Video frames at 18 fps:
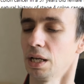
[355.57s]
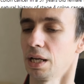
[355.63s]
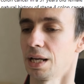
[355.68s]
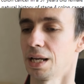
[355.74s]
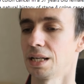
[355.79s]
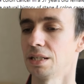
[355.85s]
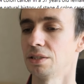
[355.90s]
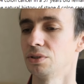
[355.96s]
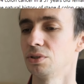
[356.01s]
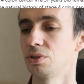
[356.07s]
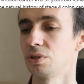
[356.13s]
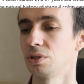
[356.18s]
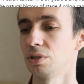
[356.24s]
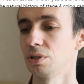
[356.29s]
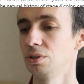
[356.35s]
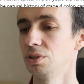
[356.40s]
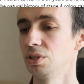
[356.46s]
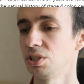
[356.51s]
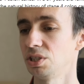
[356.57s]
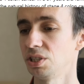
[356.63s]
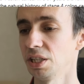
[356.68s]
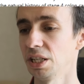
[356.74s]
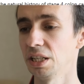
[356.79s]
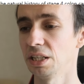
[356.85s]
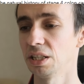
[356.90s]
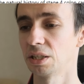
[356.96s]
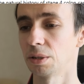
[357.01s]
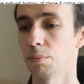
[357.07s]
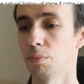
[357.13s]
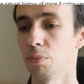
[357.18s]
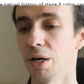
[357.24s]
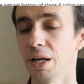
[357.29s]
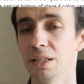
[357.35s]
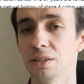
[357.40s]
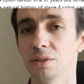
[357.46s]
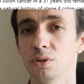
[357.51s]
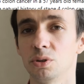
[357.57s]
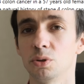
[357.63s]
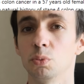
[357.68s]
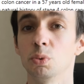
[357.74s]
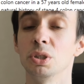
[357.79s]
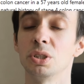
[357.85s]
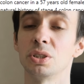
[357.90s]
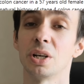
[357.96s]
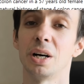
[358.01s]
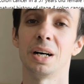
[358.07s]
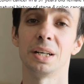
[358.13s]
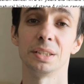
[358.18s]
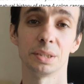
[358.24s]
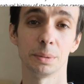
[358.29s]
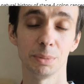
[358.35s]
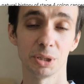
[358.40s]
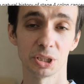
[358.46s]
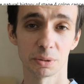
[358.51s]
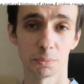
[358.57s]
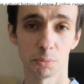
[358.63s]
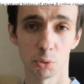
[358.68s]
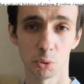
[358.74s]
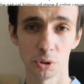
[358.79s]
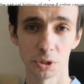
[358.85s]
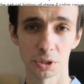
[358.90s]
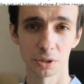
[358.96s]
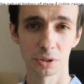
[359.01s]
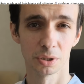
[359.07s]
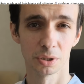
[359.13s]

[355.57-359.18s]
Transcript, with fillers: and DCA combined with other metabolic